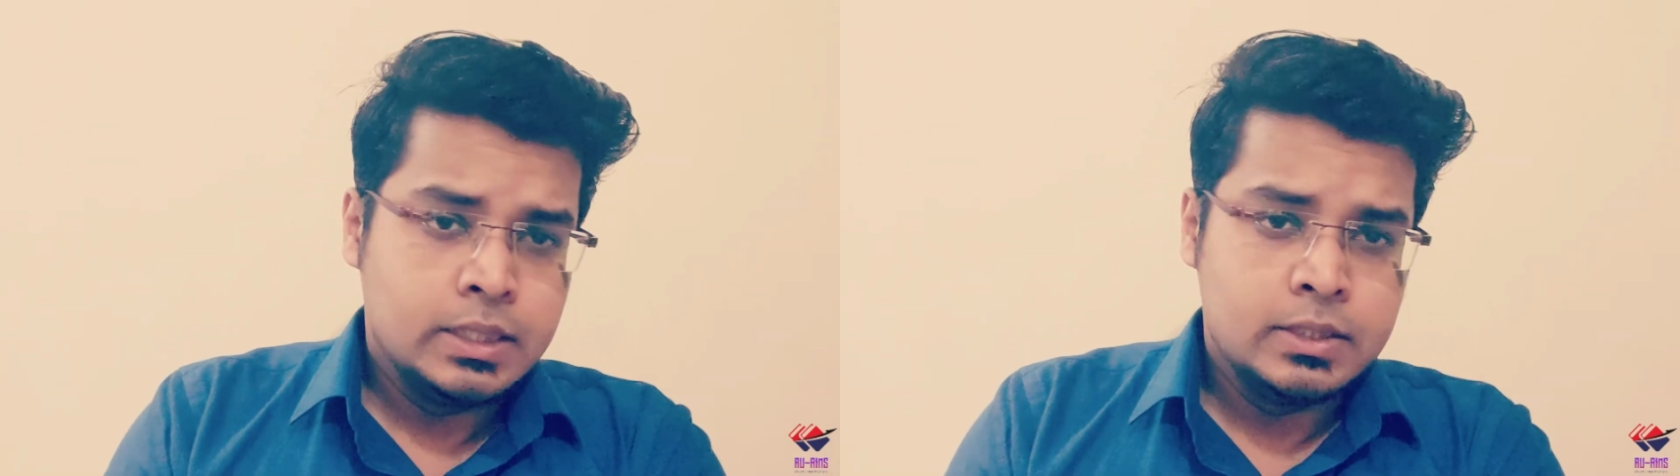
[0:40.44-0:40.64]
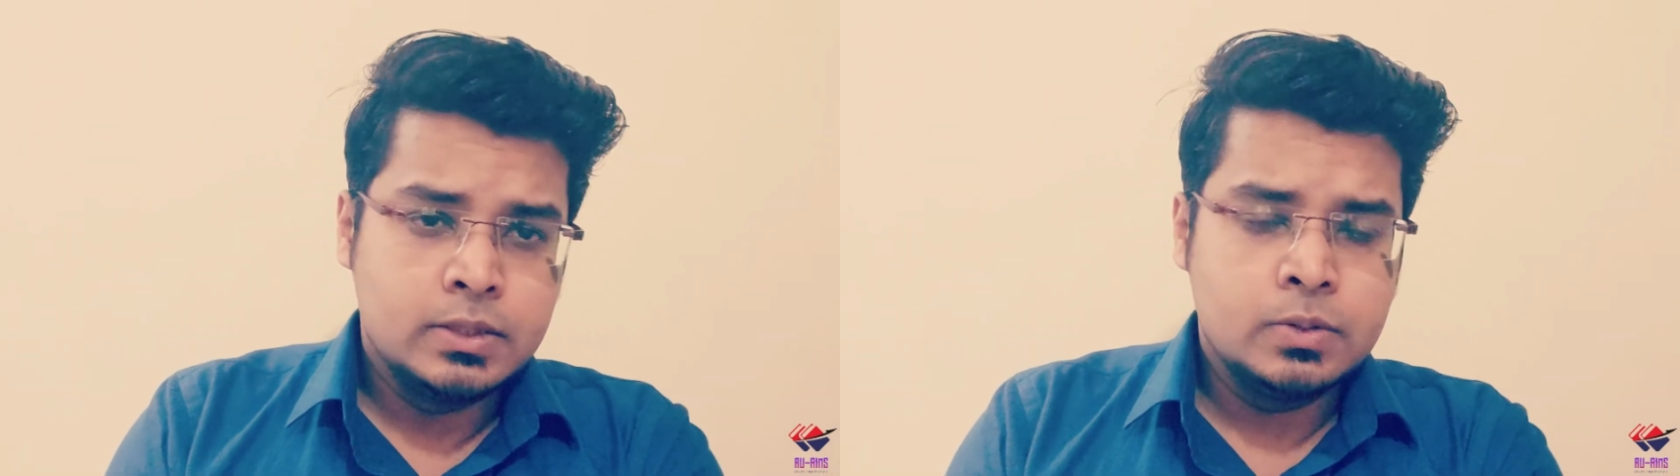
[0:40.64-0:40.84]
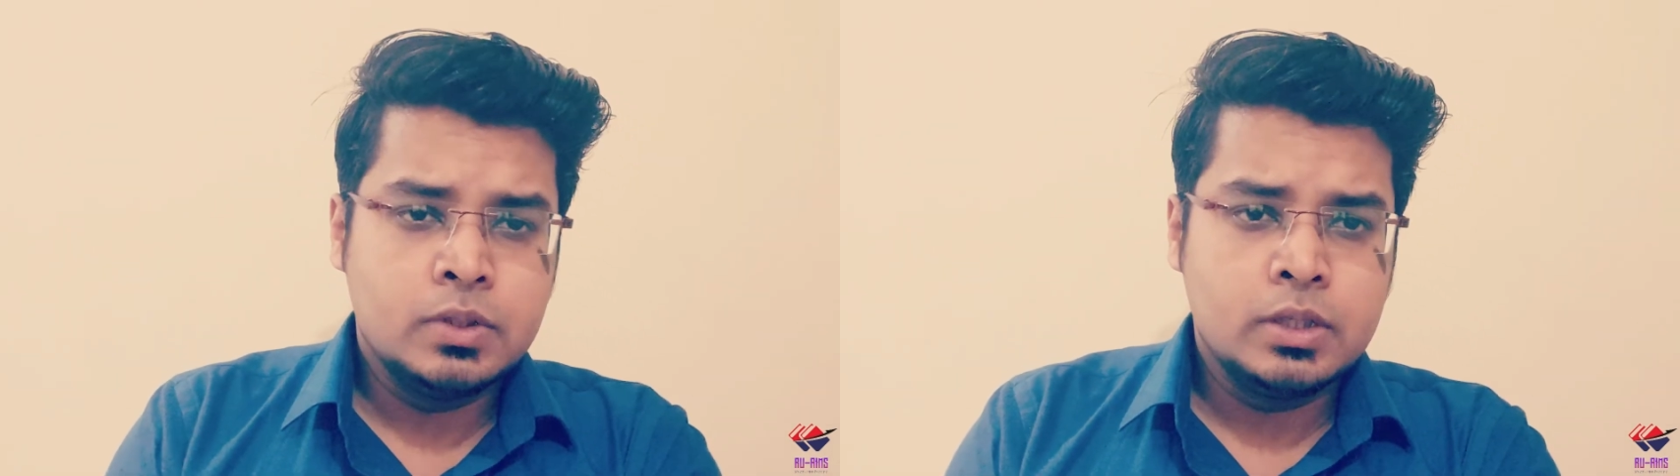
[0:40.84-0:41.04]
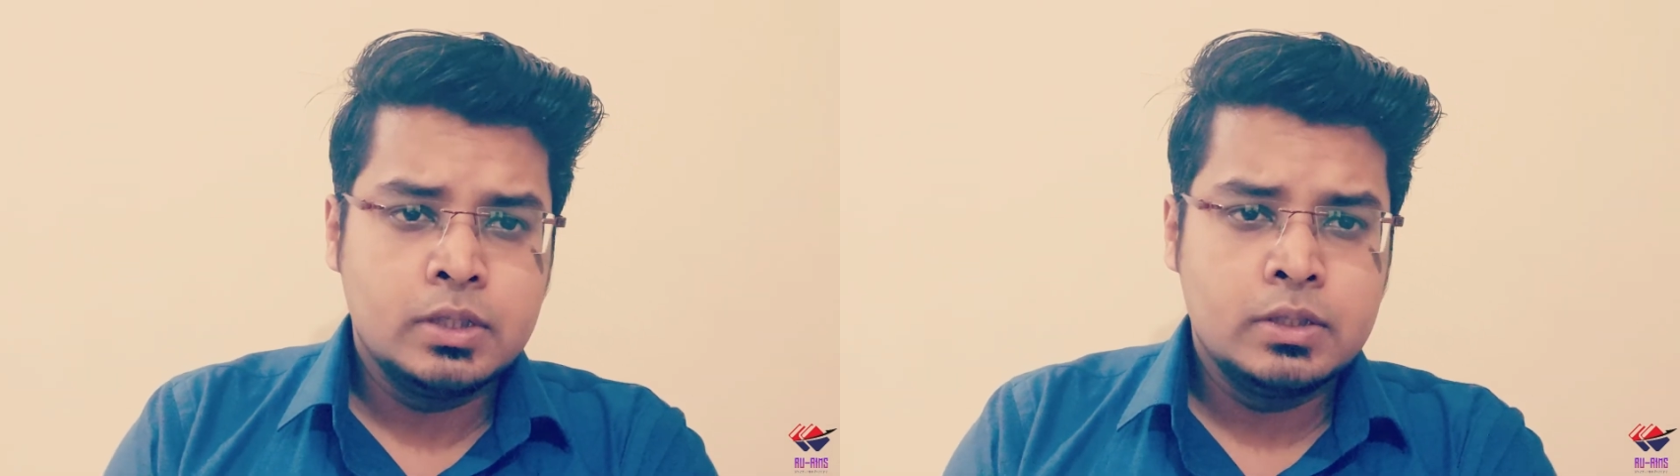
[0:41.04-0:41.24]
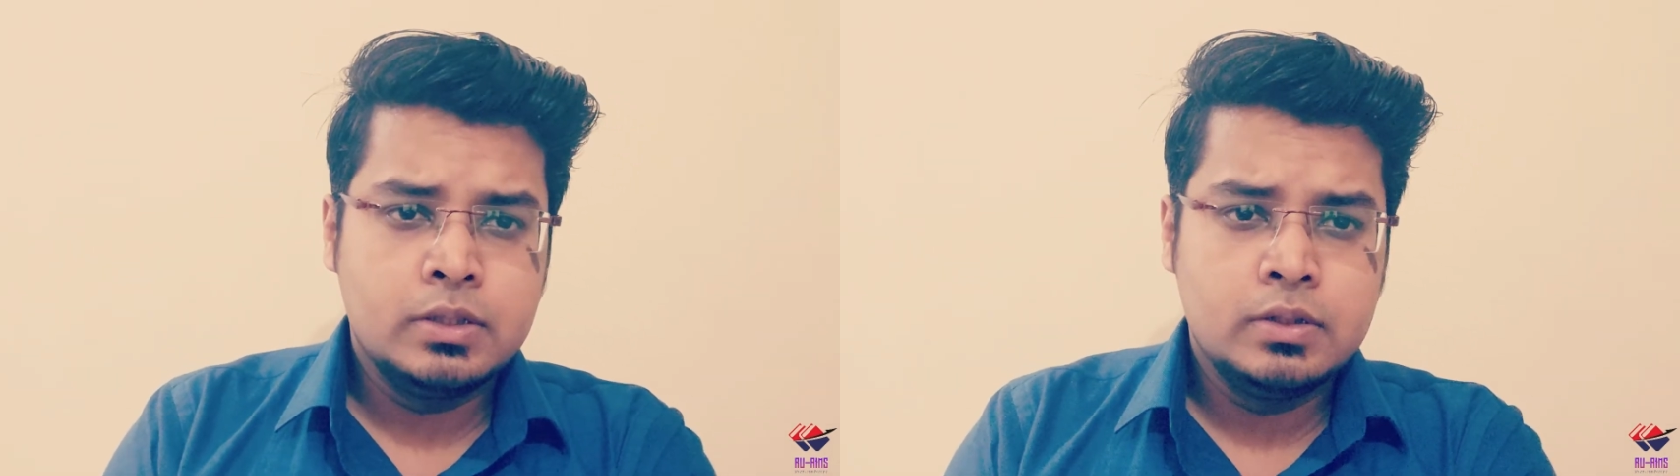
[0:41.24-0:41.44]
So
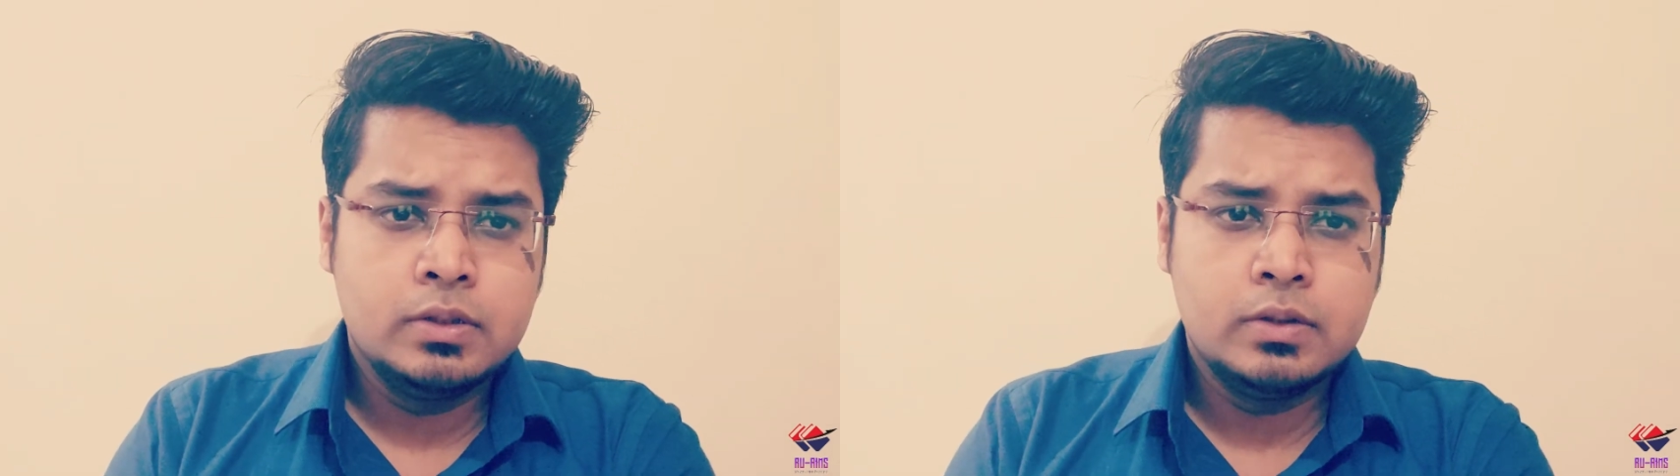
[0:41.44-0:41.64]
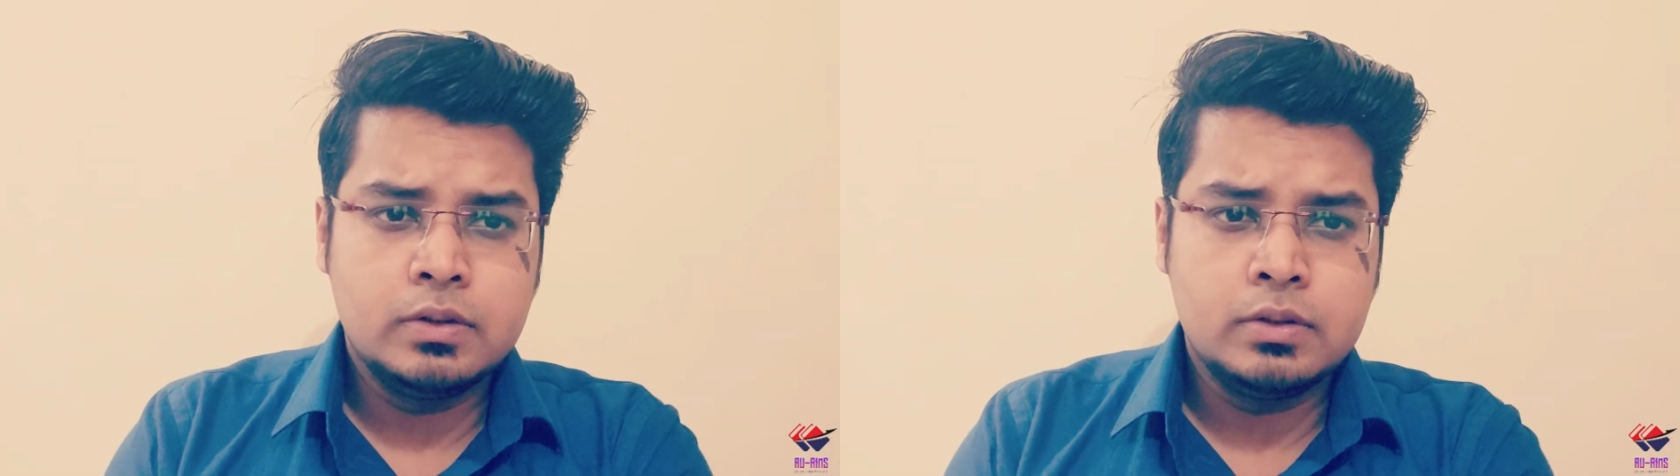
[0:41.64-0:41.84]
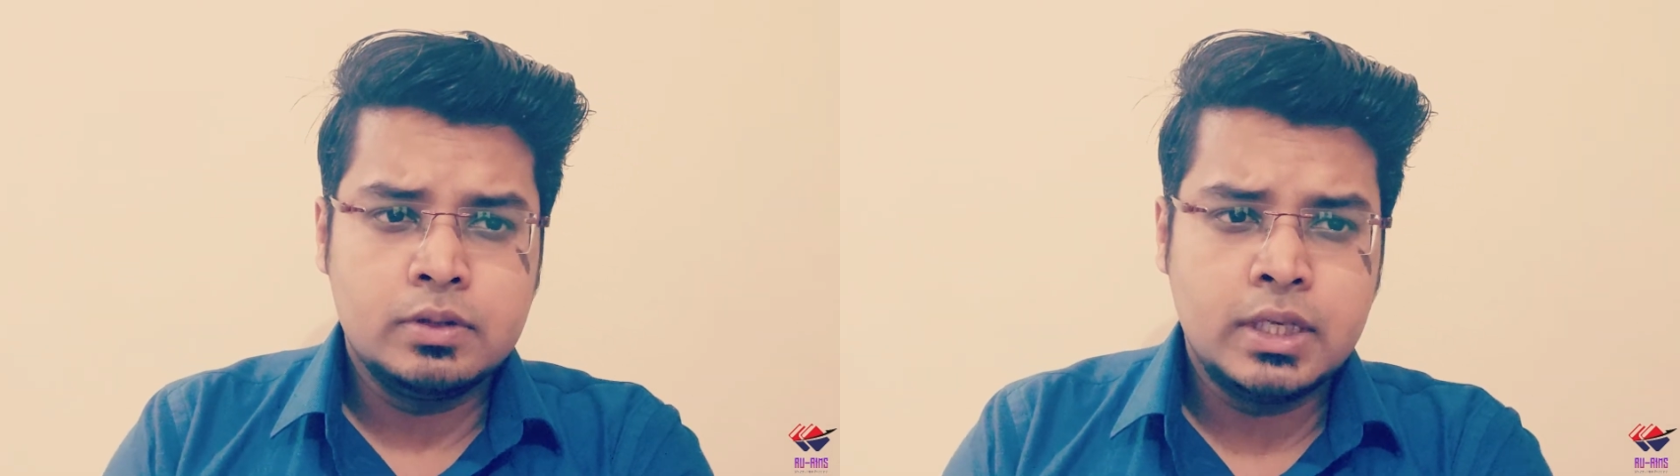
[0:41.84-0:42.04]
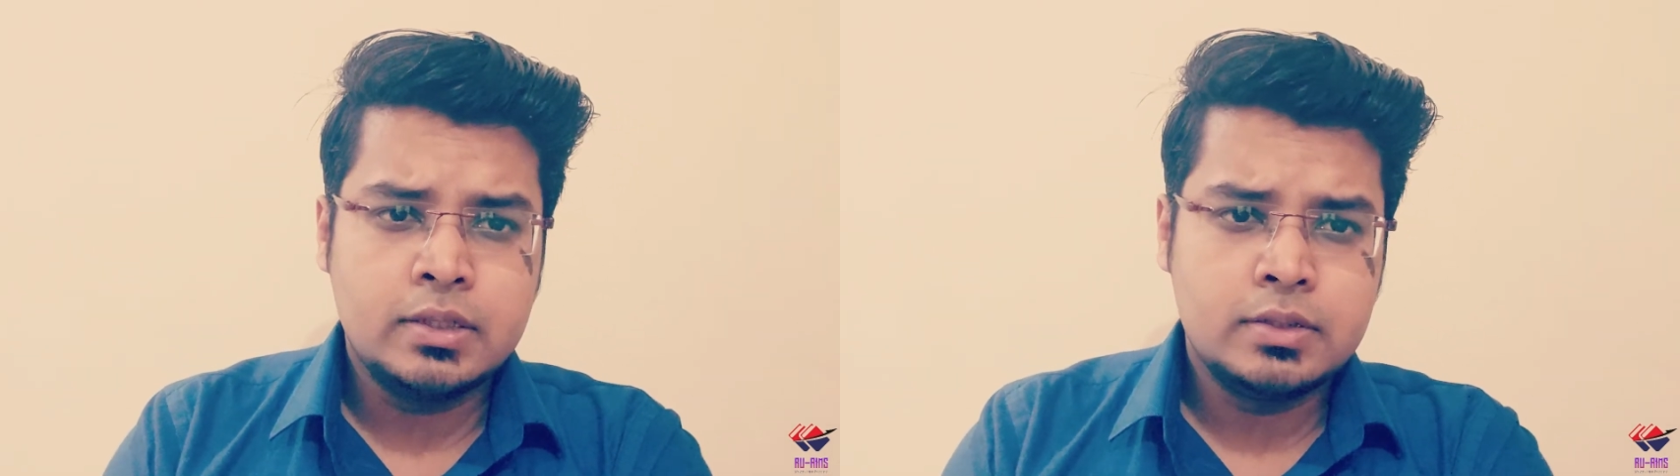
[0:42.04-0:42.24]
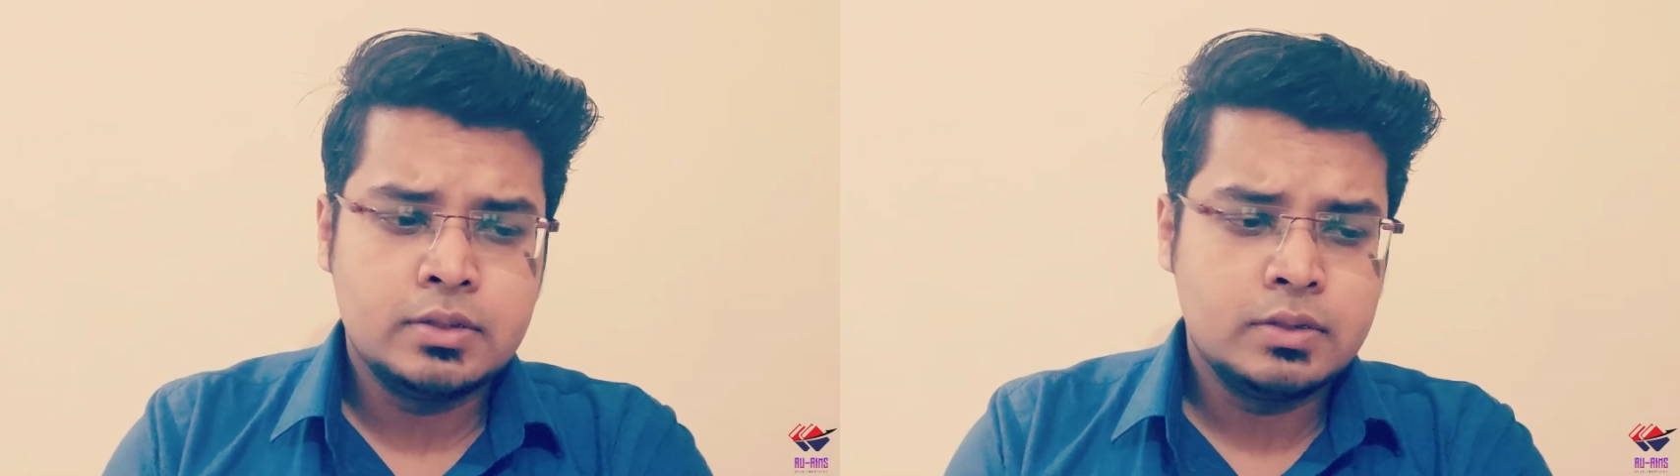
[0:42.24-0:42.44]

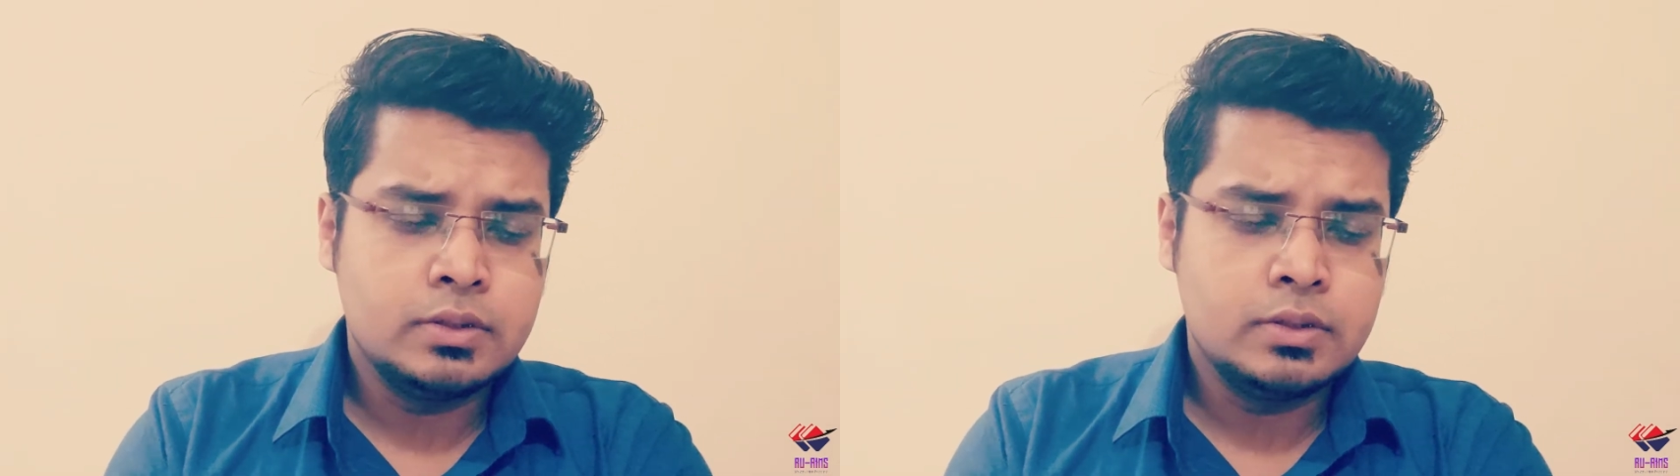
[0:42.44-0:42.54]
that's